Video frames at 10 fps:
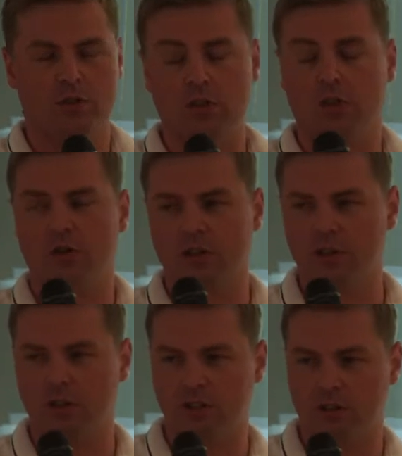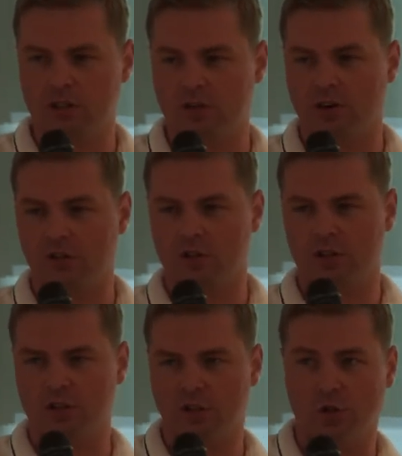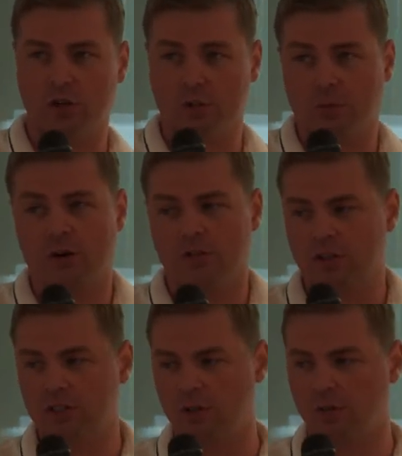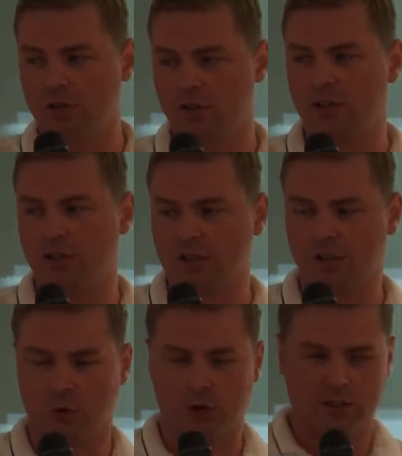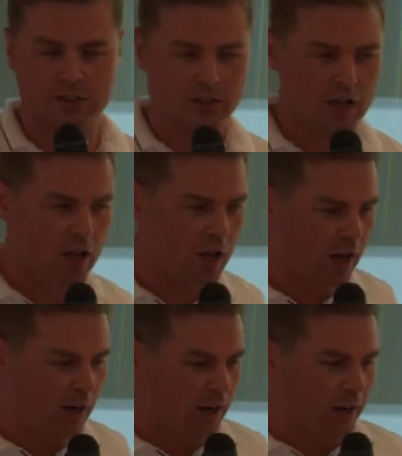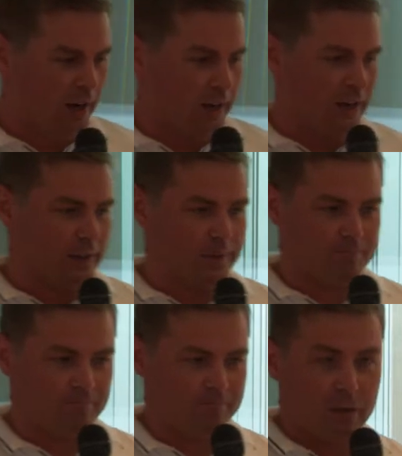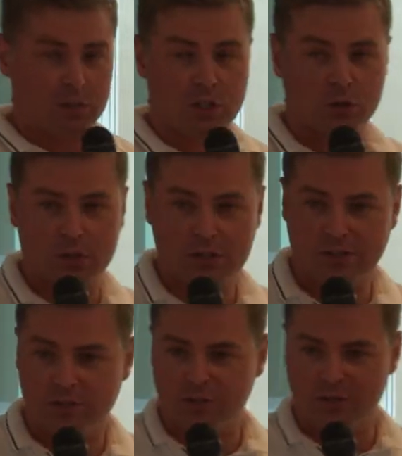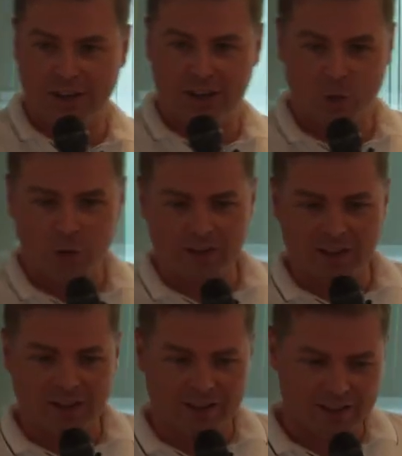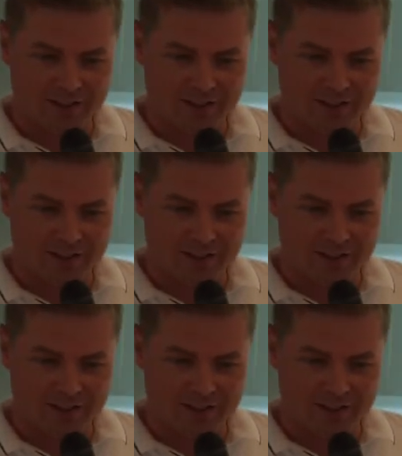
deserve actually as founders or as part of the team that does the products. I'm just curious if anyone have